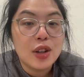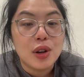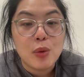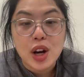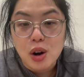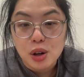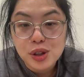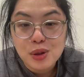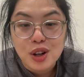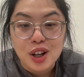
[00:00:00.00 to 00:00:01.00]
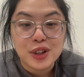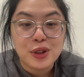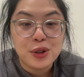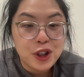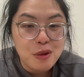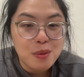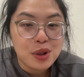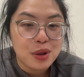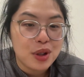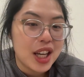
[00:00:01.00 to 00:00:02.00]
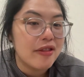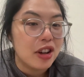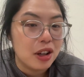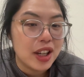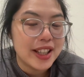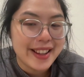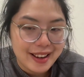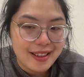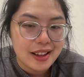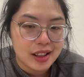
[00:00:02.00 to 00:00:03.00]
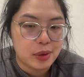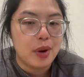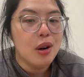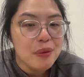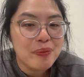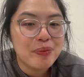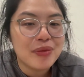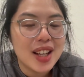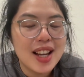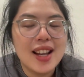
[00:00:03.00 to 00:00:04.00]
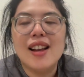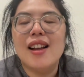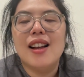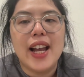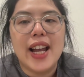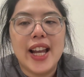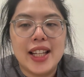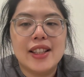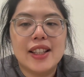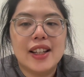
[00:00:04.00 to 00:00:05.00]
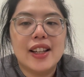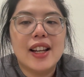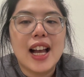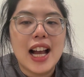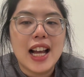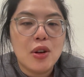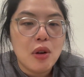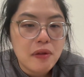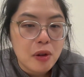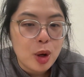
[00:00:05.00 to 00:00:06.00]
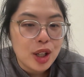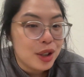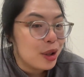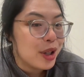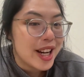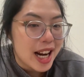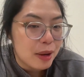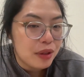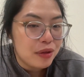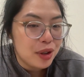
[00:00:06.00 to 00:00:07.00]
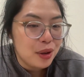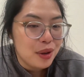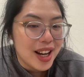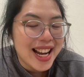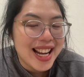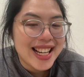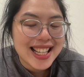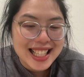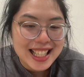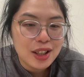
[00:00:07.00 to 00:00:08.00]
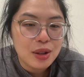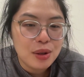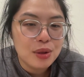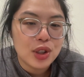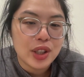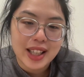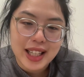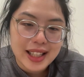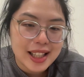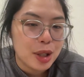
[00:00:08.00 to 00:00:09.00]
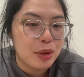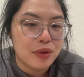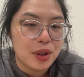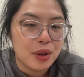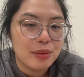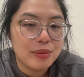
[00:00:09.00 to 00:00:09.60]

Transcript: We are also on YouTube, so you can follow it there as well. And I look forward to connect with you and continue sharing insights with you.